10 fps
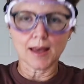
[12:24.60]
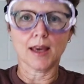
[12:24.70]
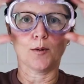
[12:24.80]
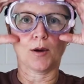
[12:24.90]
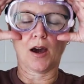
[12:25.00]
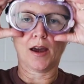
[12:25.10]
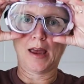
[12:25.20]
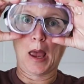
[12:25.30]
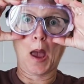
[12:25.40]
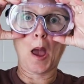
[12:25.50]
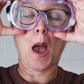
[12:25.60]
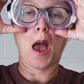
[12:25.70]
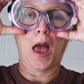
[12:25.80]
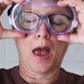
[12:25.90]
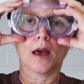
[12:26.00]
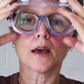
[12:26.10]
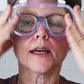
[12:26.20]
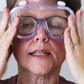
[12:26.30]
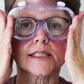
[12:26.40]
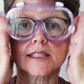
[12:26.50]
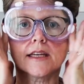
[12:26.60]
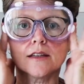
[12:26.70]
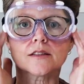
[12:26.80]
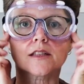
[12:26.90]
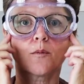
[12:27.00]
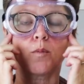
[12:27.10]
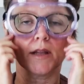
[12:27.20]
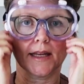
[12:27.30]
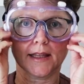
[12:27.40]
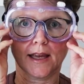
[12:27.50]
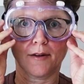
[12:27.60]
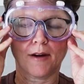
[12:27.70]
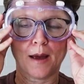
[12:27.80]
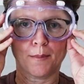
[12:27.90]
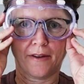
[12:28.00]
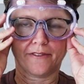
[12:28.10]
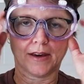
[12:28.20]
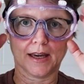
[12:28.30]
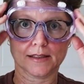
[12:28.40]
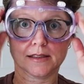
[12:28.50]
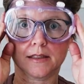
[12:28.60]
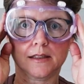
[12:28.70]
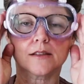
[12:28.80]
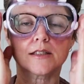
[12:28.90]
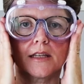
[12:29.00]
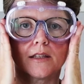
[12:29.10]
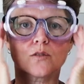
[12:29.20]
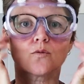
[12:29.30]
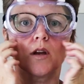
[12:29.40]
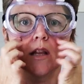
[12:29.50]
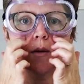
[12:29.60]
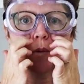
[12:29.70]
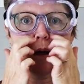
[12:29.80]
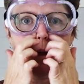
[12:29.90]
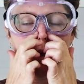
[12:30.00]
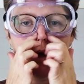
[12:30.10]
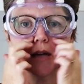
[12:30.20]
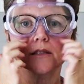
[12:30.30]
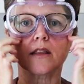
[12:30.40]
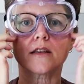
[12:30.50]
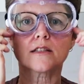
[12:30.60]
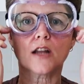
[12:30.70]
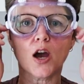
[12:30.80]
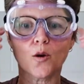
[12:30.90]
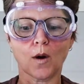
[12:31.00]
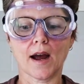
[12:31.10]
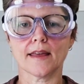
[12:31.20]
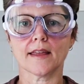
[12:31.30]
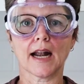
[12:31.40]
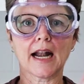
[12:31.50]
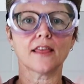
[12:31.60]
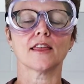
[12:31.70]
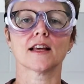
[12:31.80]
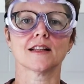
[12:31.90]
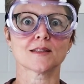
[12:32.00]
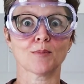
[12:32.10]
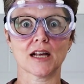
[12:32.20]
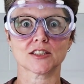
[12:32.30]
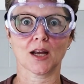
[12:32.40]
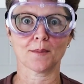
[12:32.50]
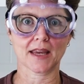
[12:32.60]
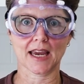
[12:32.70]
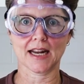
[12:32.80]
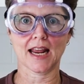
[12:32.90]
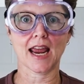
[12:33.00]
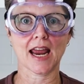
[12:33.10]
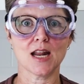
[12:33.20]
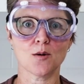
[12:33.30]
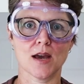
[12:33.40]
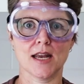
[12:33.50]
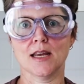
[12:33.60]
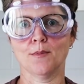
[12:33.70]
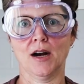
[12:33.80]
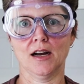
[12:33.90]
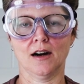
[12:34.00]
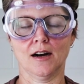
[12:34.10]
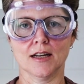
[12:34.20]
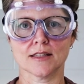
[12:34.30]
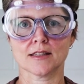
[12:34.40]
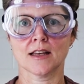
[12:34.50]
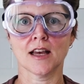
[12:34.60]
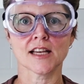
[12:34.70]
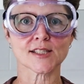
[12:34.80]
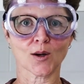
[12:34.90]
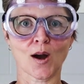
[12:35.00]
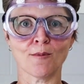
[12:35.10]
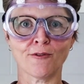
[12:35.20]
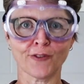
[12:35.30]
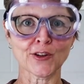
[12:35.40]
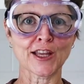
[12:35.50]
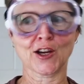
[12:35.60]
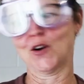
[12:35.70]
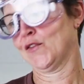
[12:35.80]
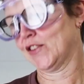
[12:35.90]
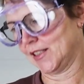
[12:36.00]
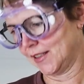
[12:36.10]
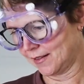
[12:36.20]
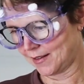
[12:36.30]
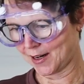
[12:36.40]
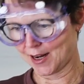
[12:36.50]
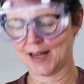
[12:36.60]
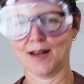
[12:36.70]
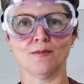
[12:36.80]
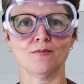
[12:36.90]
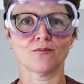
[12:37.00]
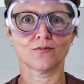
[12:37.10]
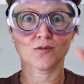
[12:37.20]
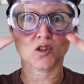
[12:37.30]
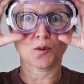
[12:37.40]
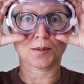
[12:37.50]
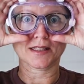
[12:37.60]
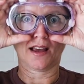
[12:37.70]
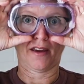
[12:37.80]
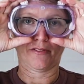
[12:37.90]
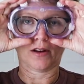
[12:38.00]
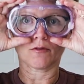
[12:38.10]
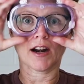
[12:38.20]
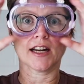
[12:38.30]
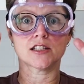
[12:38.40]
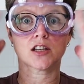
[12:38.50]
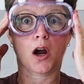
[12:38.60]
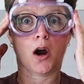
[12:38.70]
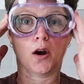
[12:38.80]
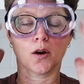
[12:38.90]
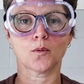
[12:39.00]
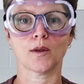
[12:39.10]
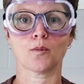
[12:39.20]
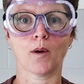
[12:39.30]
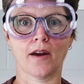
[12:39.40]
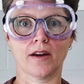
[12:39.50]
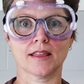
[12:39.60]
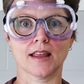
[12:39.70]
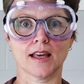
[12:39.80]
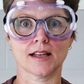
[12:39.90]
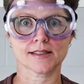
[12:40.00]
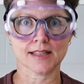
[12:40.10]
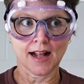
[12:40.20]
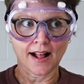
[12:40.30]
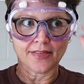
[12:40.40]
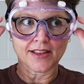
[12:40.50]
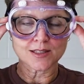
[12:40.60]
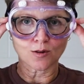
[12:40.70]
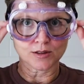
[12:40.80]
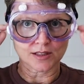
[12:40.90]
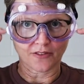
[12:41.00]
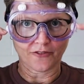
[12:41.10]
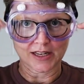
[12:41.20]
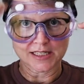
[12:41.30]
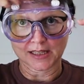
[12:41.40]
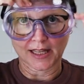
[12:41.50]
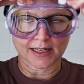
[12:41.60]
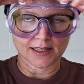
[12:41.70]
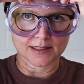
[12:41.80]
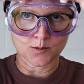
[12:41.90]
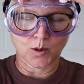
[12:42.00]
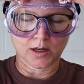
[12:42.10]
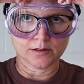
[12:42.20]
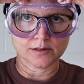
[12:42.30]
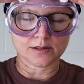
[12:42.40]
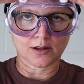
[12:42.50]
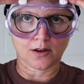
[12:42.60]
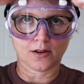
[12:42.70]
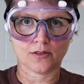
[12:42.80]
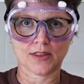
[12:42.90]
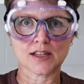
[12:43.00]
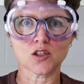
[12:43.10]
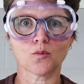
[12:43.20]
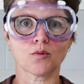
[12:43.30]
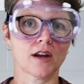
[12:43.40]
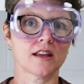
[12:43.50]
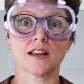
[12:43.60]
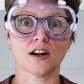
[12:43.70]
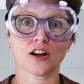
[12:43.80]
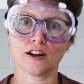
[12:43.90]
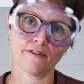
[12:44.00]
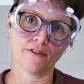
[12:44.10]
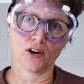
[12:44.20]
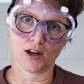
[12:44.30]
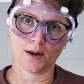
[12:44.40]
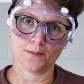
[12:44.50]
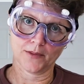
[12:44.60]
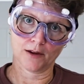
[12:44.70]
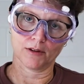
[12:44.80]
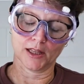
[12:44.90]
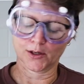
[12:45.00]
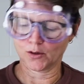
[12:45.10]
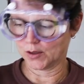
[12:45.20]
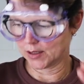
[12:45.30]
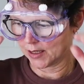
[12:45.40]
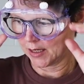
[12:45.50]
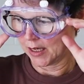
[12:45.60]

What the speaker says: here we go, it seals completely around my face, seals really well, so there's no way that anything can splash up and get anywhere near my eyes. So I'm fully confident that I am super safe and ready to go with wearing these. These are also ventilated as well, so they do breathe, they're not going to fog up, they're really good.